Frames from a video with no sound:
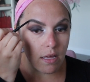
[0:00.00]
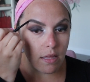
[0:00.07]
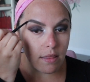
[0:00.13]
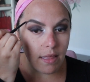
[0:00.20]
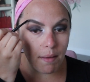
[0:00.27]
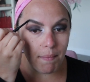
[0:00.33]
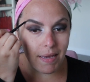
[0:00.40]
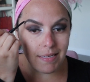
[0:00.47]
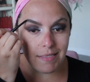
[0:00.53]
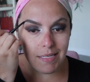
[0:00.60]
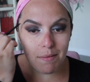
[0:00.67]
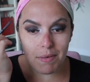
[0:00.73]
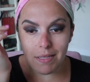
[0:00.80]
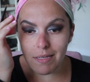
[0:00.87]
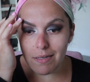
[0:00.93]
They may
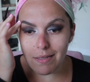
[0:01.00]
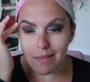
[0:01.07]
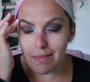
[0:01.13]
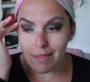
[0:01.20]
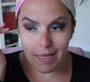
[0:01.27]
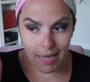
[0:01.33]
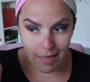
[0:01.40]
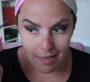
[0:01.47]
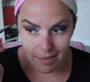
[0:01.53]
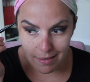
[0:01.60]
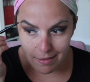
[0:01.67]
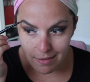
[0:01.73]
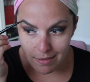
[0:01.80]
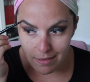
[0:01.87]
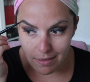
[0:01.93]
seem a little thick
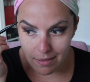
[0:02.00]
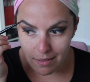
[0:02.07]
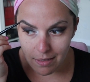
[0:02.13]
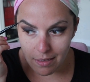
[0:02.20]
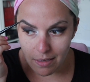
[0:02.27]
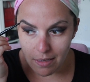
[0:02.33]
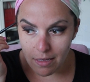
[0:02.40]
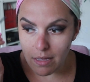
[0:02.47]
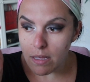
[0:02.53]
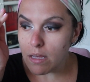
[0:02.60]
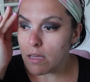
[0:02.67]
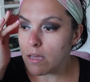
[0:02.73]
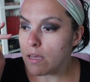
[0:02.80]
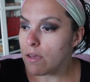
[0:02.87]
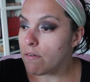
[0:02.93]

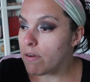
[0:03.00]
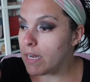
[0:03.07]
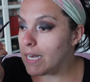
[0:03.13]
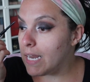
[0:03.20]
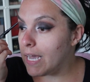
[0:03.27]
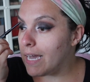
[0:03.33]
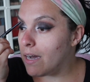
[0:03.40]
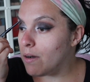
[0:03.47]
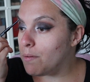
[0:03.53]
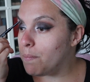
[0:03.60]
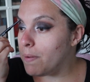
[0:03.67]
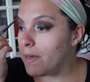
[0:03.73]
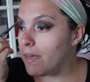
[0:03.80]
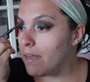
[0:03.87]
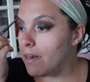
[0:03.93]
right now,
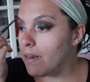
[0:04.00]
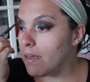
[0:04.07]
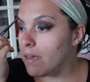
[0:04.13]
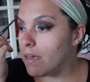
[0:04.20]
but